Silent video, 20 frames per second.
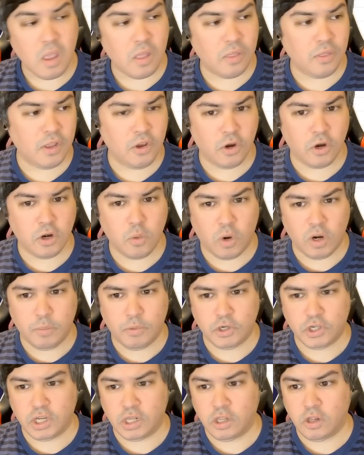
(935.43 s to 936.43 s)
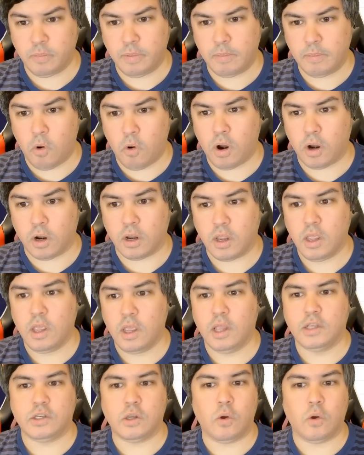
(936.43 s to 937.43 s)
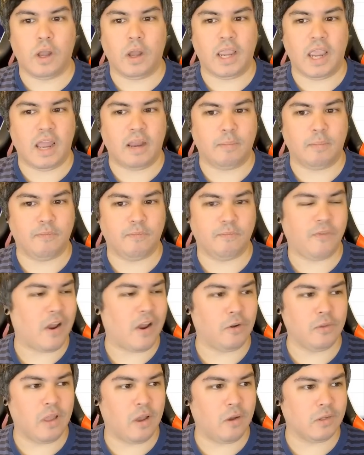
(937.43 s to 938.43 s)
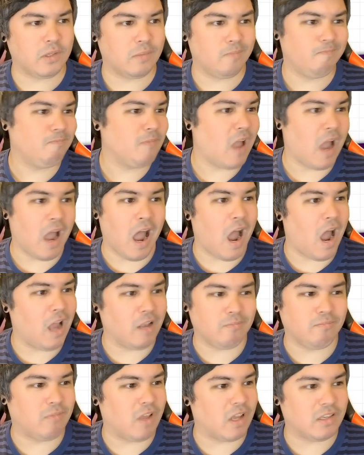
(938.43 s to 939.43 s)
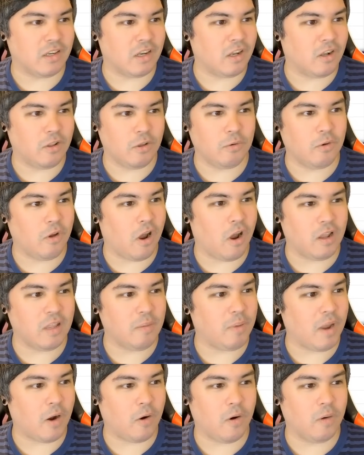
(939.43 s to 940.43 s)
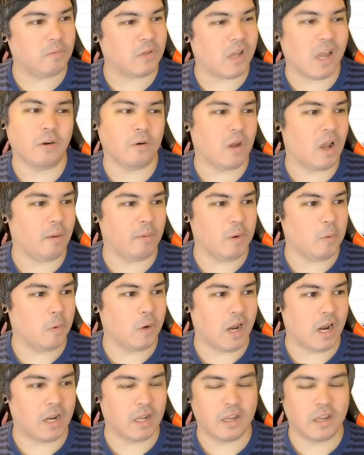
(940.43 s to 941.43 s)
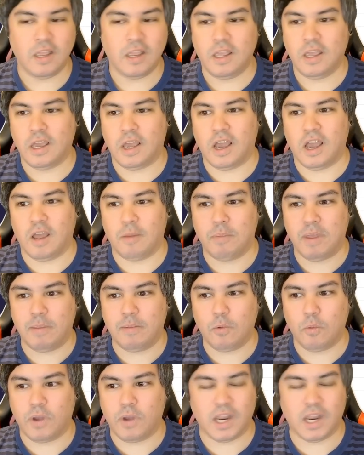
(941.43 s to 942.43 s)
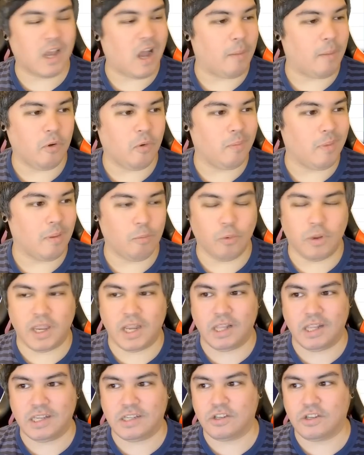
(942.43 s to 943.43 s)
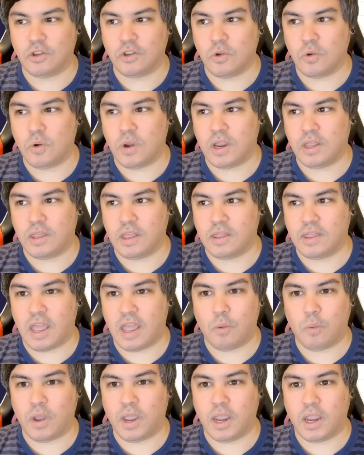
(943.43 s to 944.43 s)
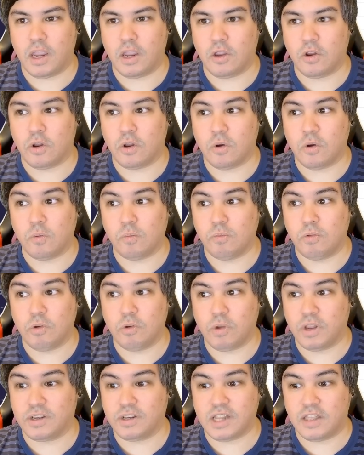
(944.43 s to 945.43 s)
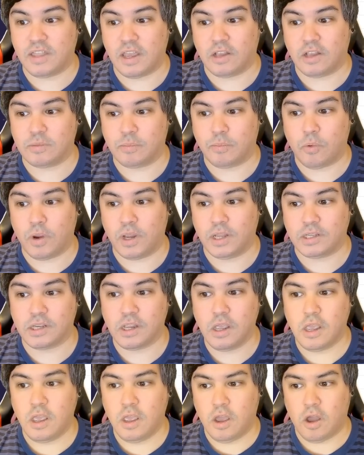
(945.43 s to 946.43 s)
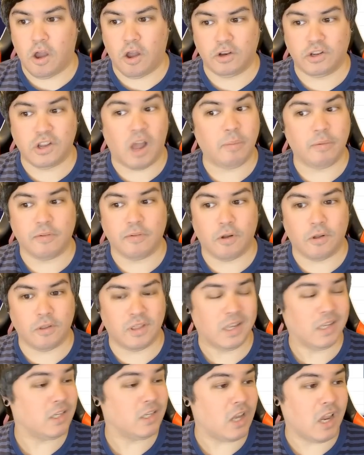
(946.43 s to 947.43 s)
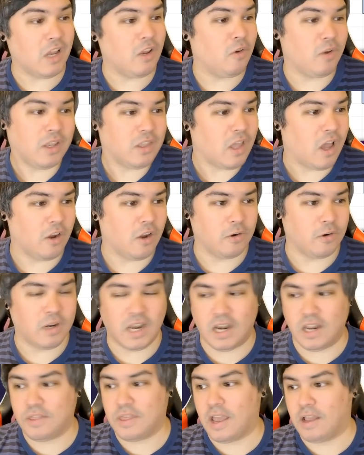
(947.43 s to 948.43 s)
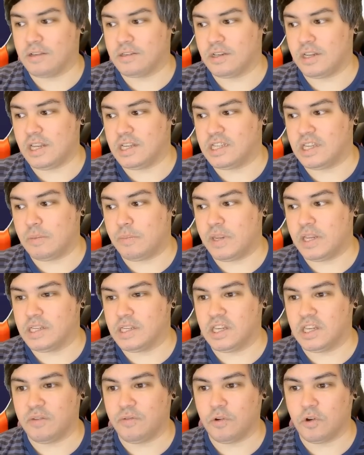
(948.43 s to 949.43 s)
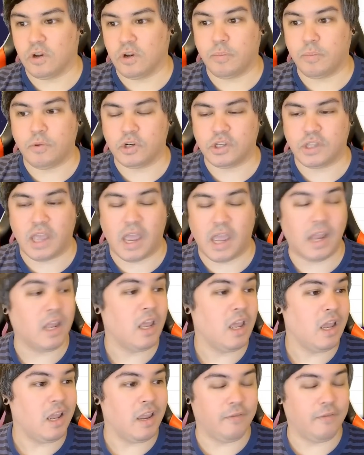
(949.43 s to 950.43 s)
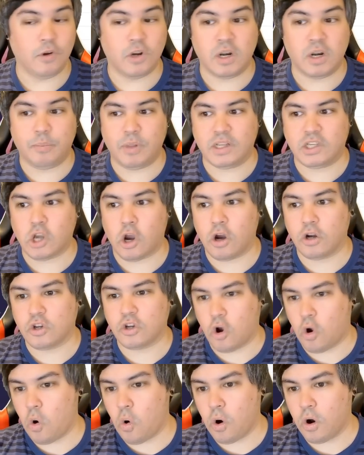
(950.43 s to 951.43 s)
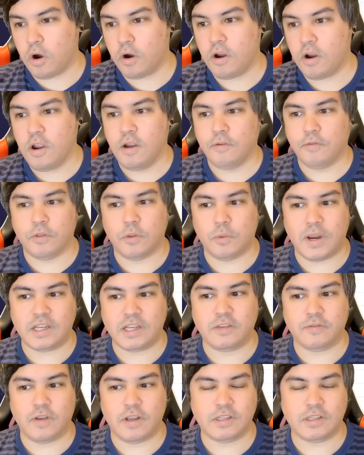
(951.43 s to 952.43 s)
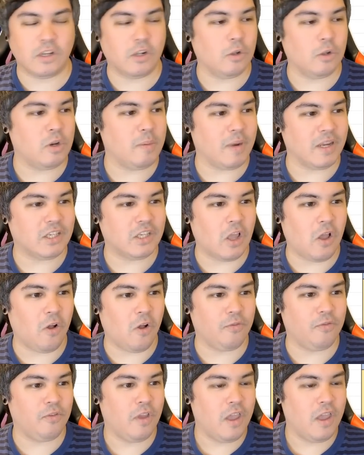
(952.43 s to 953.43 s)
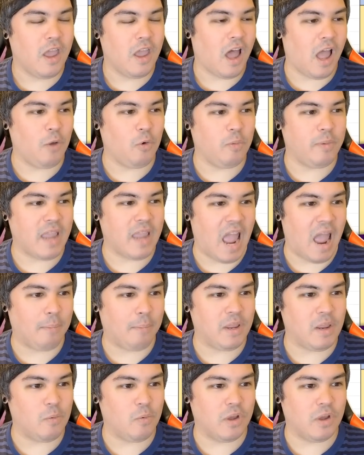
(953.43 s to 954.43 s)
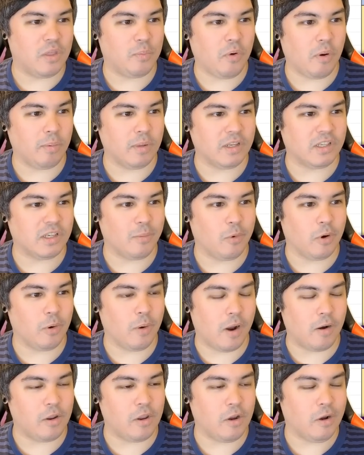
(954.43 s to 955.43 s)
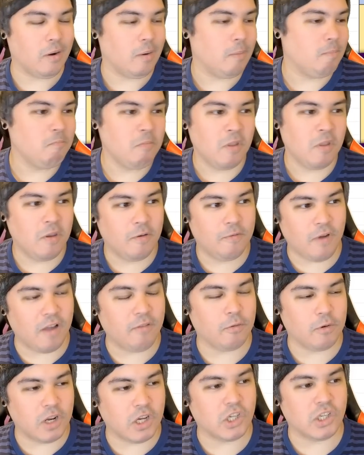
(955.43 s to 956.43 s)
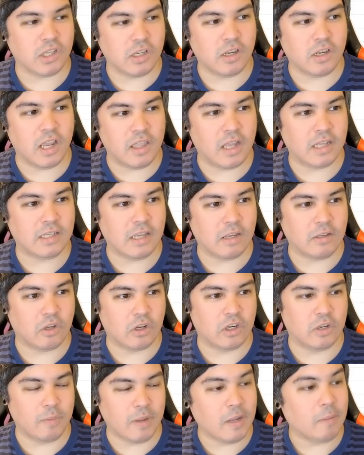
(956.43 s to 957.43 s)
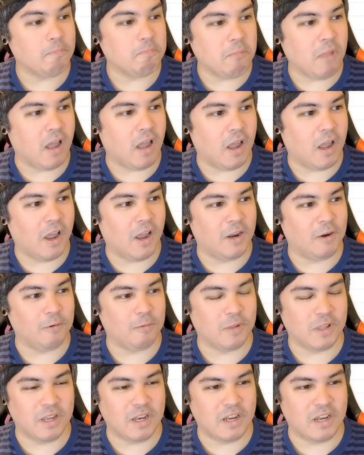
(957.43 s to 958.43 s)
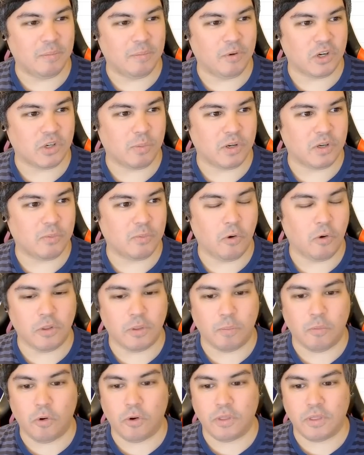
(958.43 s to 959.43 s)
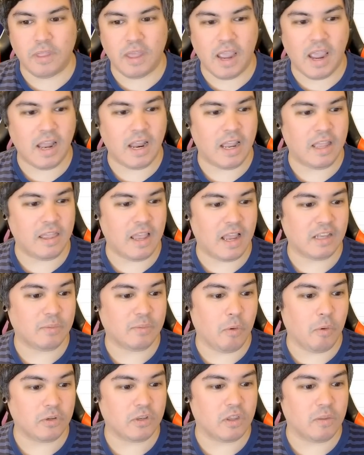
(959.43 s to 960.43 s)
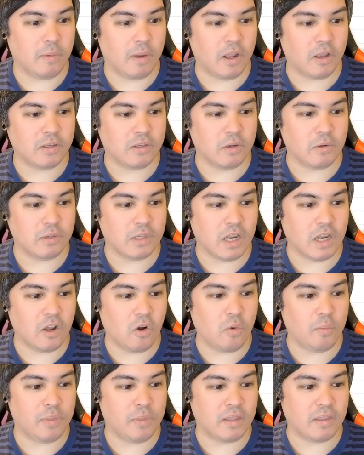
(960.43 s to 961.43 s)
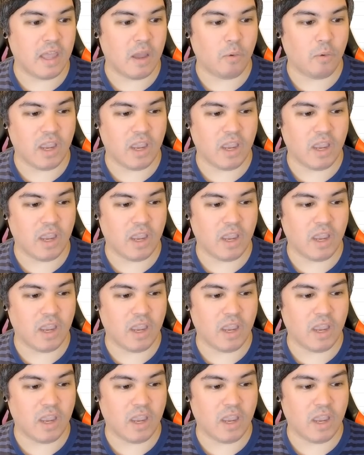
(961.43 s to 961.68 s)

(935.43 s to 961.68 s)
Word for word: then you're going to want to push it a little bit more. So again, final notes doesn't include godly power ups. I don't know how many we're getting. Uh, maybe we'll get a couple, maybe we'll get at least two, and then that way, you know, you'll get 10,000 points on top of all this, and you'll get the 180,000 easy peasy if you're going to push that. If you're going to blitz hardcore, for the rest of us, including myself, I will be happy with probably somewhere around here five rotations a day that sounds good to me uh, i don't really need to push much more more than that and that's most of the milestones and i hope that that